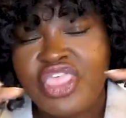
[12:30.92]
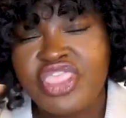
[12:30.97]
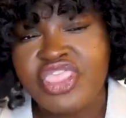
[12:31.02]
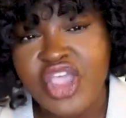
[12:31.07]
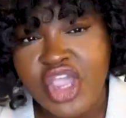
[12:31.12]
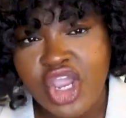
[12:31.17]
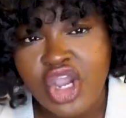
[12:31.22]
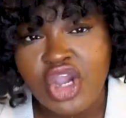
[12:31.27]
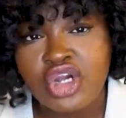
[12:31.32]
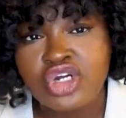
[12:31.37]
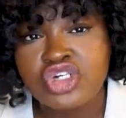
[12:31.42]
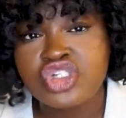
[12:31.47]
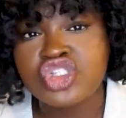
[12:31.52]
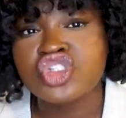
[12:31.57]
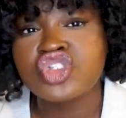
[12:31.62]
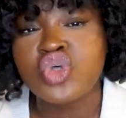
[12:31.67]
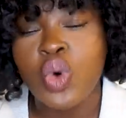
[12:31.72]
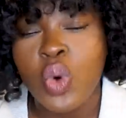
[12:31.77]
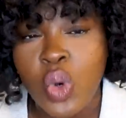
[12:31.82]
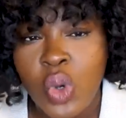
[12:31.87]
thicker
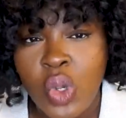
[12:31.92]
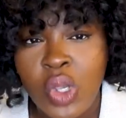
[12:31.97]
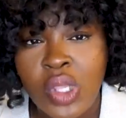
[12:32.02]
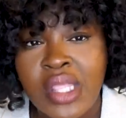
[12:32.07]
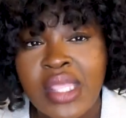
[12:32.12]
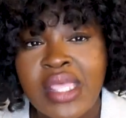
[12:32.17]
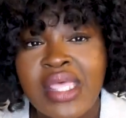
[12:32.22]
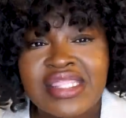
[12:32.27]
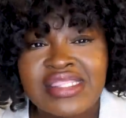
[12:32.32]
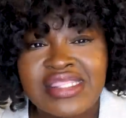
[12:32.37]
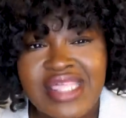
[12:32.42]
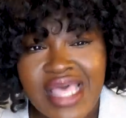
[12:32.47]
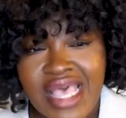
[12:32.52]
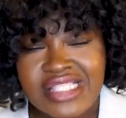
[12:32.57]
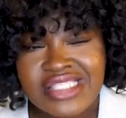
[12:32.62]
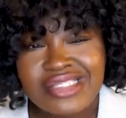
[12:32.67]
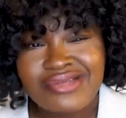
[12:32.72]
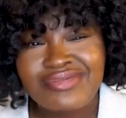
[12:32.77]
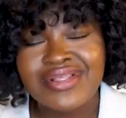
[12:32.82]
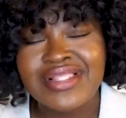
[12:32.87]
sole,
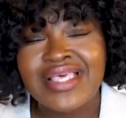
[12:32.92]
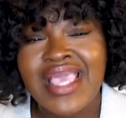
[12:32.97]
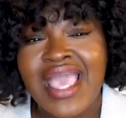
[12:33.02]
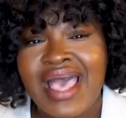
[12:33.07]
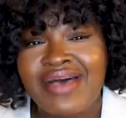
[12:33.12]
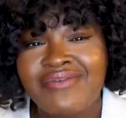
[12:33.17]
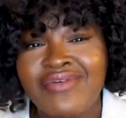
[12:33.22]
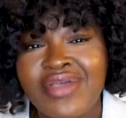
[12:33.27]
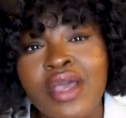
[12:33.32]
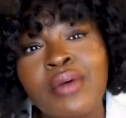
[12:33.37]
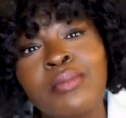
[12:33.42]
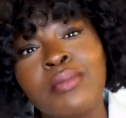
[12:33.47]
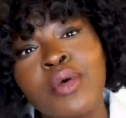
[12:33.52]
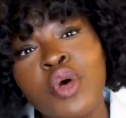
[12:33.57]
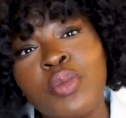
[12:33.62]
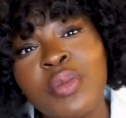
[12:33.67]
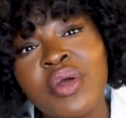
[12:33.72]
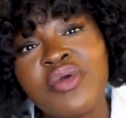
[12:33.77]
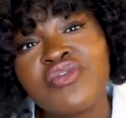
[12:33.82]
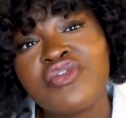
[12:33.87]
that's really having a
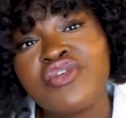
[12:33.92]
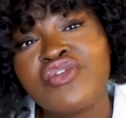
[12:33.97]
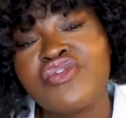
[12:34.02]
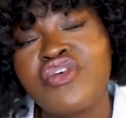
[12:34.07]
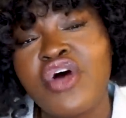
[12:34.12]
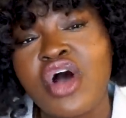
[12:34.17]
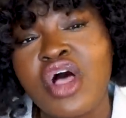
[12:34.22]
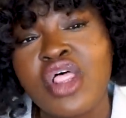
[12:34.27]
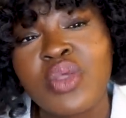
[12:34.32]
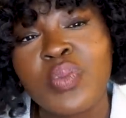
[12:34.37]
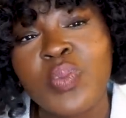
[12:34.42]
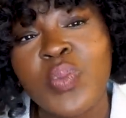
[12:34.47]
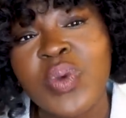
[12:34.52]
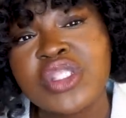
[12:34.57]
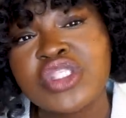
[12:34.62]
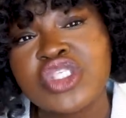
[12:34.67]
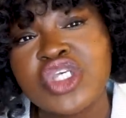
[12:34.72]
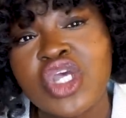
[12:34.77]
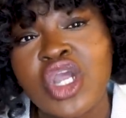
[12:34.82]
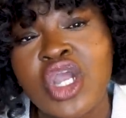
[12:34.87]
moment for fall and
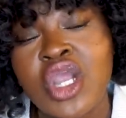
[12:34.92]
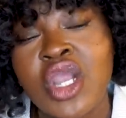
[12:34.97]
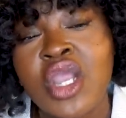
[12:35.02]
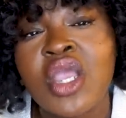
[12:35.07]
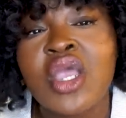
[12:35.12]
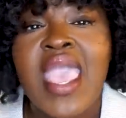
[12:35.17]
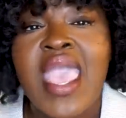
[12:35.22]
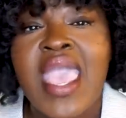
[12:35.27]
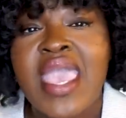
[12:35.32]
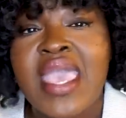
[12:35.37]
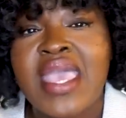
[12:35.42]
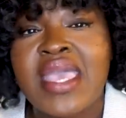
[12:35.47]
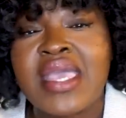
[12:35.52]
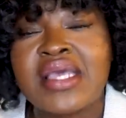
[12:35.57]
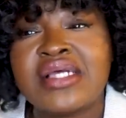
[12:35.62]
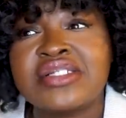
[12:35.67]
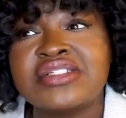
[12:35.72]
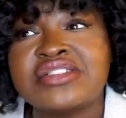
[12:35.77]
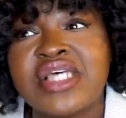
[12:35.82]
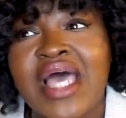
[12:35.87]
winter.
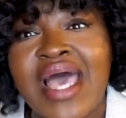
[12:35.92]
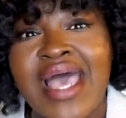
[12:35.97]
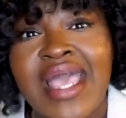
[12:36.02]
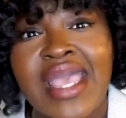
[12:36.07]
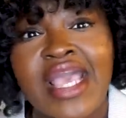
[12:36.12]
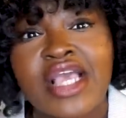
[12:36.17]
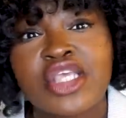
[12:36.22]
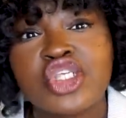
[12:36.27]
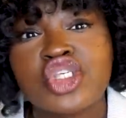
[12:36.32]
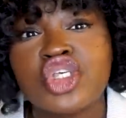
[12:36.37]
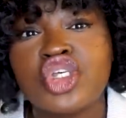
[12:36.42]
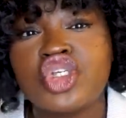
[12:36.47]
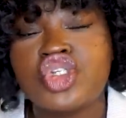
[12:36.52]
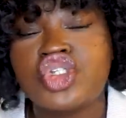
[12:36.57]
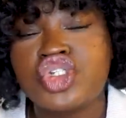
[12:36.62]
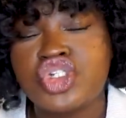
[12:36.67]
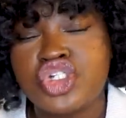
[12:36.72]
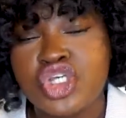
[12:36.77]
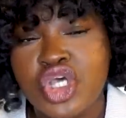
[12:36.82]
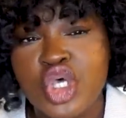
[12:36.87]
And I actually
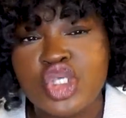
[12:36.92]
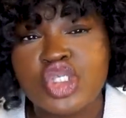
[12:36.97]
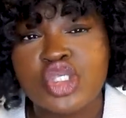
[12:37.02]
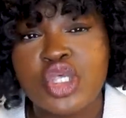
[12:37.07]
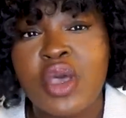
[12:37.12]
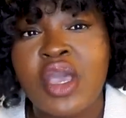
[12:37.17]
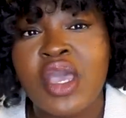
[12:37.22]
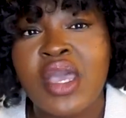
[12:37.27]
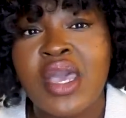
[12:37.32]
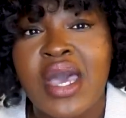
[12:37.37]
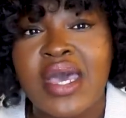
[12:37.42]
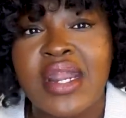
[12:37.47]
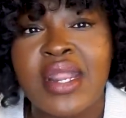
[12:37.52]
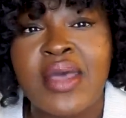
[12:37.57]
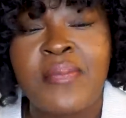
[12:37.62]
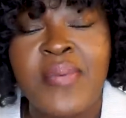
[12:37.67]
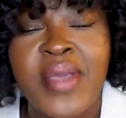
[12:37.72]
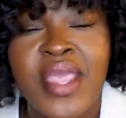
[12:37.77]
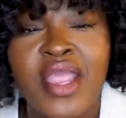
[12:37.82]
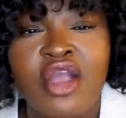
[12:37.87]
just got
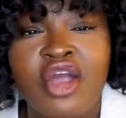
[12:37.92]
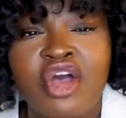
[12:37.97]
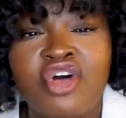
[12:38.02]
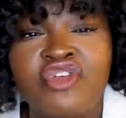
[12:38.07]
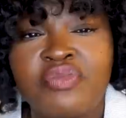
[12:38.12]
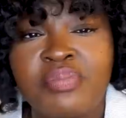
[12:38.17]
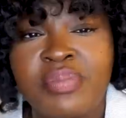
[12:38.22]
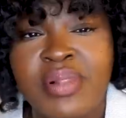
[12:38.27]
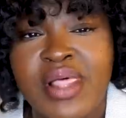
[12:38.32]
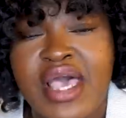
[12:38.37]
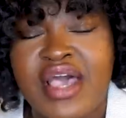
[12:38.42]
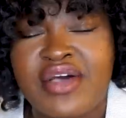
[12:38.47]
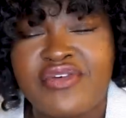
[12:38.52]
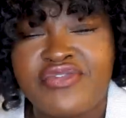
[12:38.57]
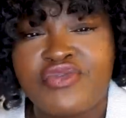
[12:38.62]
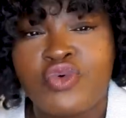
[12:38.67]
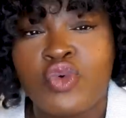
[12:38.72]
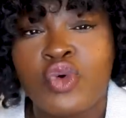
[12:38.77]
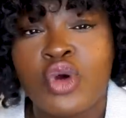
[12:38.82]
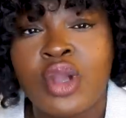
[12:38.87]
a pair of
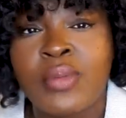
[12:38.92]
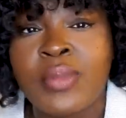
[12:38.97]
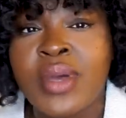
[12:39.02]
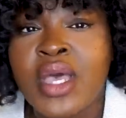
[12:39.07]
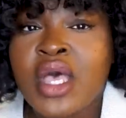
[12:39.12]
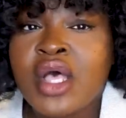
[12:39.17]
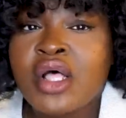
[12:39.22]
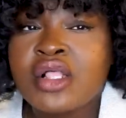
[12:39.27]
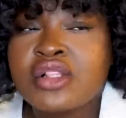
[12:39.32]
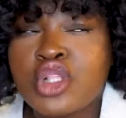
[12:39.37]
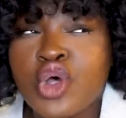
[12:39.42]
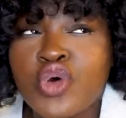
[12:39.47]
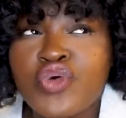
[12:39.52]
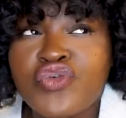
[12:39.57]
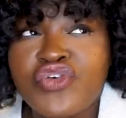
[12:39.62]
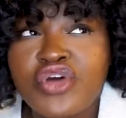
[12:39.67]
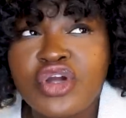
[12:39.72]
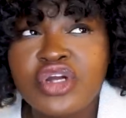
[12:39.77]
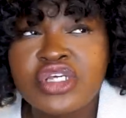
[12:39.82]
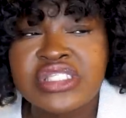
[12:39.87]
platform
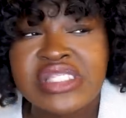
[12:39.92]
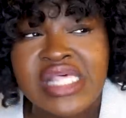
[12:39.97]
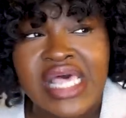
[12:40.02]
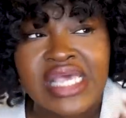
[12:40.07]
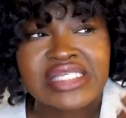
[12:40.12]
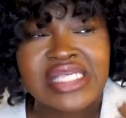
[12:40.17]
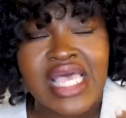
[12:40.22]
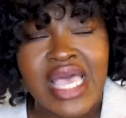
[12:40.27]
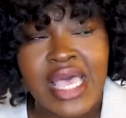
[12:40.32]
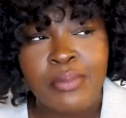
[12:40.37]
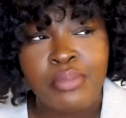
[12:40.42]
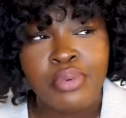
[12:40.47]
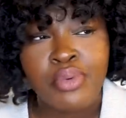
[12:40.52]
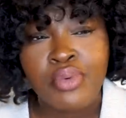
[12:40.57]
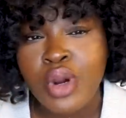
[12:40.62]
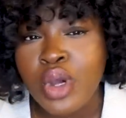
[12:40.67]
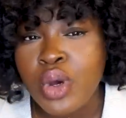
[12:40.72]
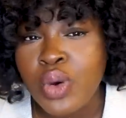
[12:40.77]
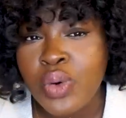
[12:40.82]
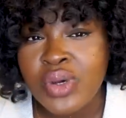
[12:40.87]
loafers /
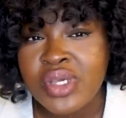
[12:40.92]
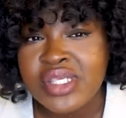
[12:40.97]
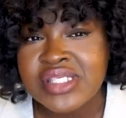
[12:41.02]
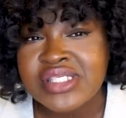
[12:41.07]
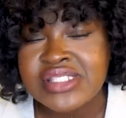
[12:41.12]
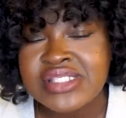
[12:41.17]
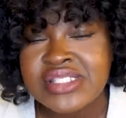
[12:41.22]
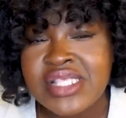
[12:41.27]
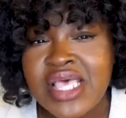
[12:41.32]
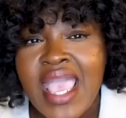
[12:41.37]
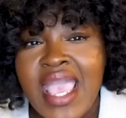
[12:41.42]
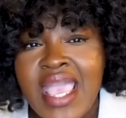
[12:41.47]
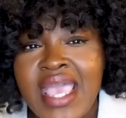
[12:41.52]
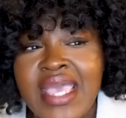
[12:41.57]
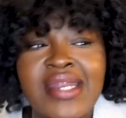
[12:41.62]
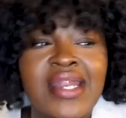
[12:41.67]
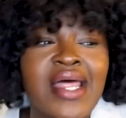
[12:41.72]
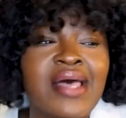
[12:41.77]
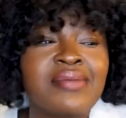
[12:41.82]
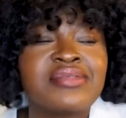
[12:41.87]
brogues,
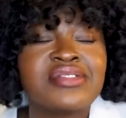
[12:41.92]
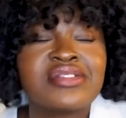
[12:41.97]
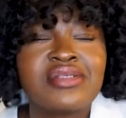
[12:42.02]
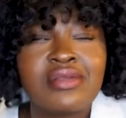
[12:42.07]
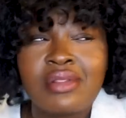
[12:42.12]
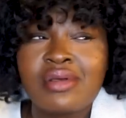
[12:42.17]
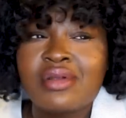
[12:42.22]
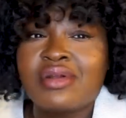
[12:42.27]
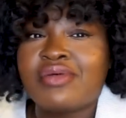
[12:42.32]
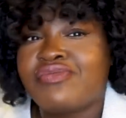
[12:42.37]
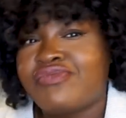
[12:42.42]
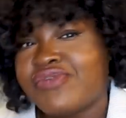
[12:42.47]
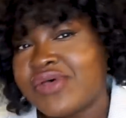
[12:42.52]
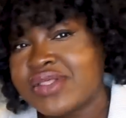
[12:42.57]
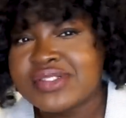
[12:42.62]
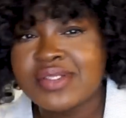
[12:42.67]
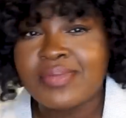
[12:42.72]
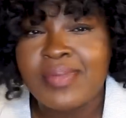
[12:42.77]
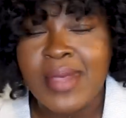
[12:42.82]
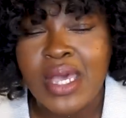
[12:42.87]
and I'm still on the
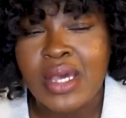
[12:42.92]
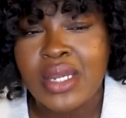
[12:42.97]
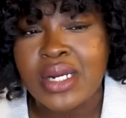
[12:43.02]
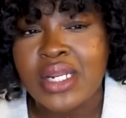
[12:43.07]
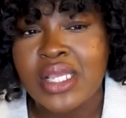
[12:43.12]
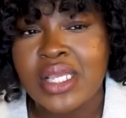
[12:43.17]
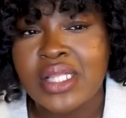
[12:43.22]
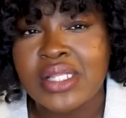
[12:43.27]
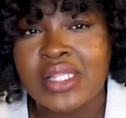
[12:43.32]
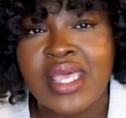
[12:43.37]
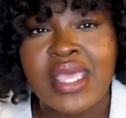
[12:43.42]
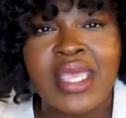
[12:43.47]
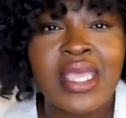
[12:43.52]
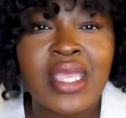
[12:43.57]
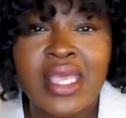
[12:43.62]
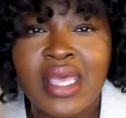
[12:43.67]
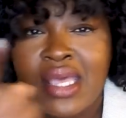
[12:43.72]
fence about it. Like,